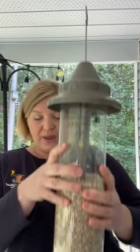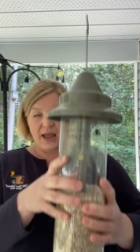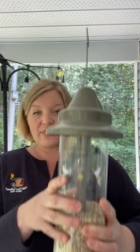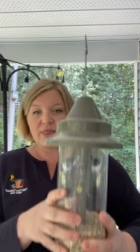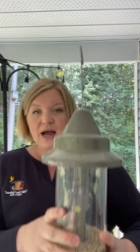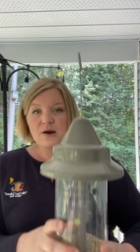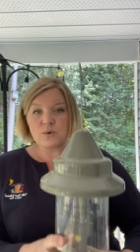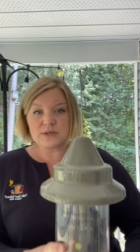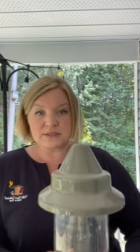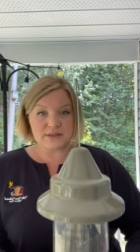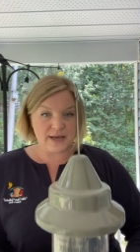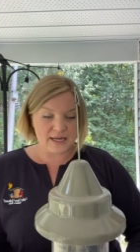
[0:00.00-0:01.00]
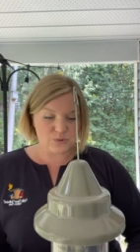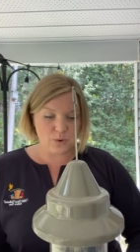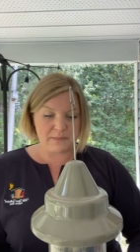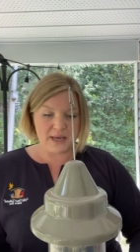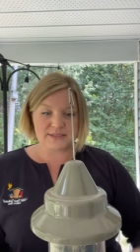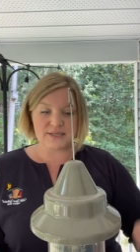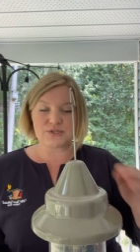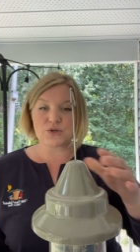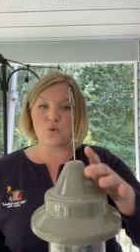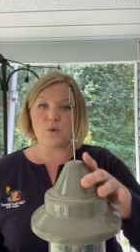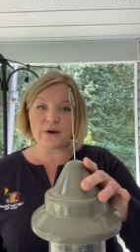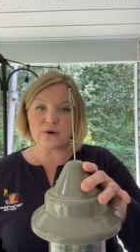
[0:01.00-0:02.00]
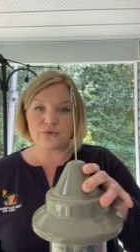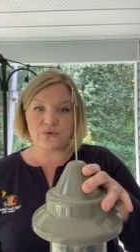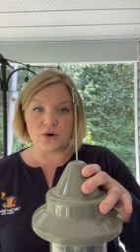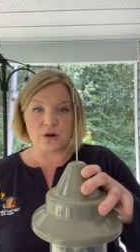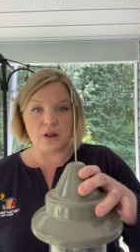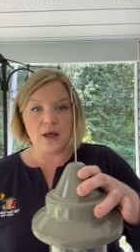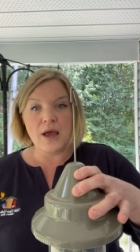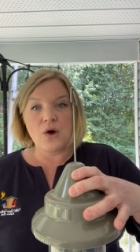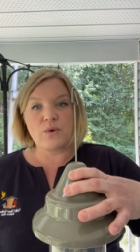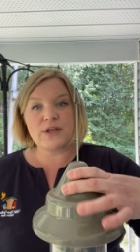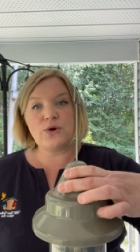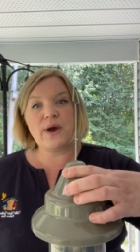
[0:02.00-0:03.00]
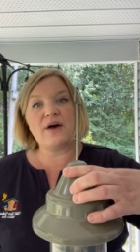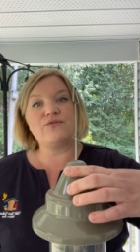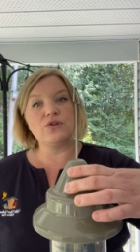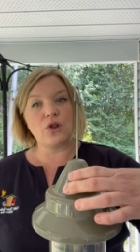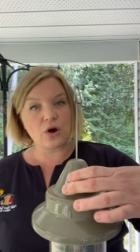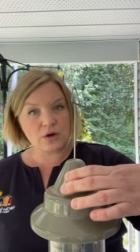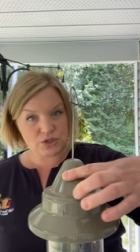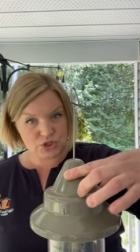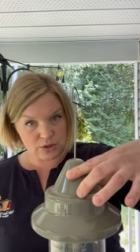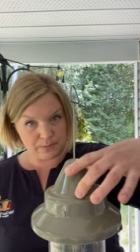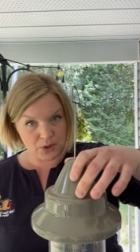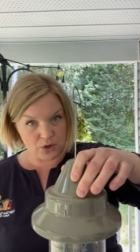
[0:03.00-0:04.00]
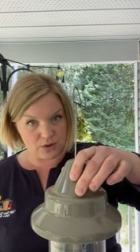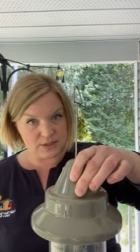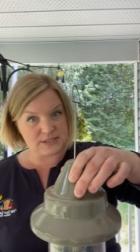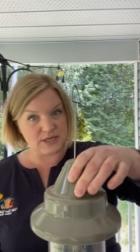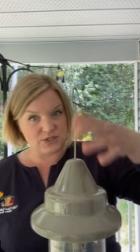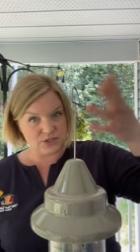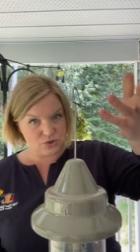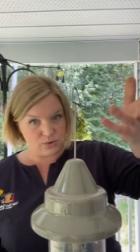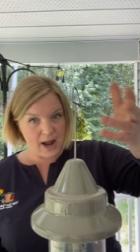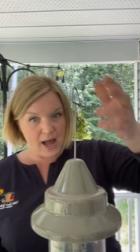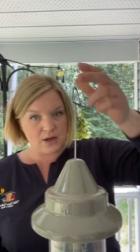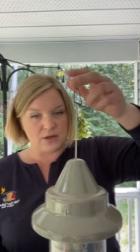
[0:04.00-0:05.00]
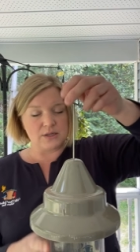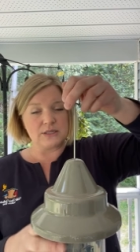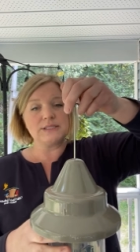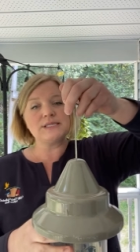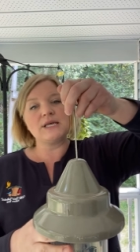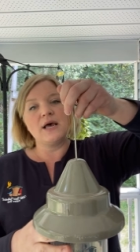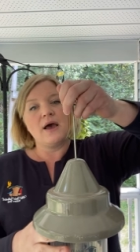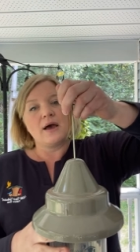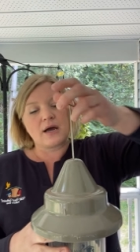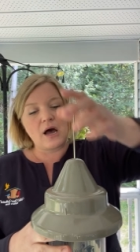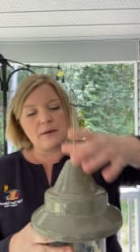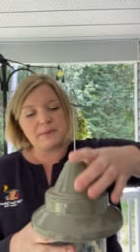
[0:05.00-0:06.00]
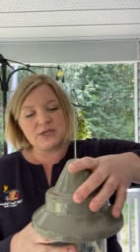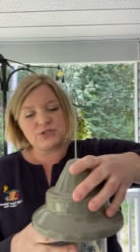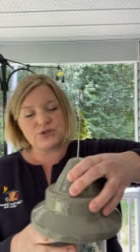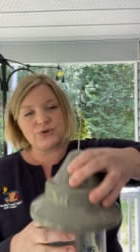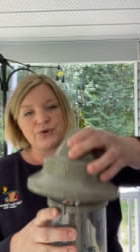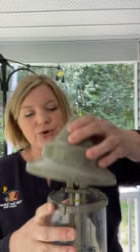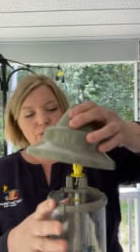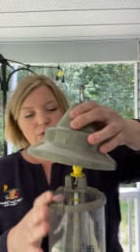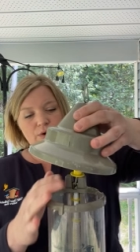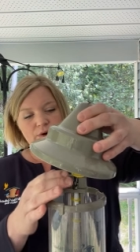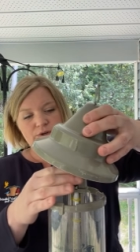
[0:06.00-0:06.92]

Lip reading: And that's what makes it so wonderful when you have larger birds, such as grackles, coming to your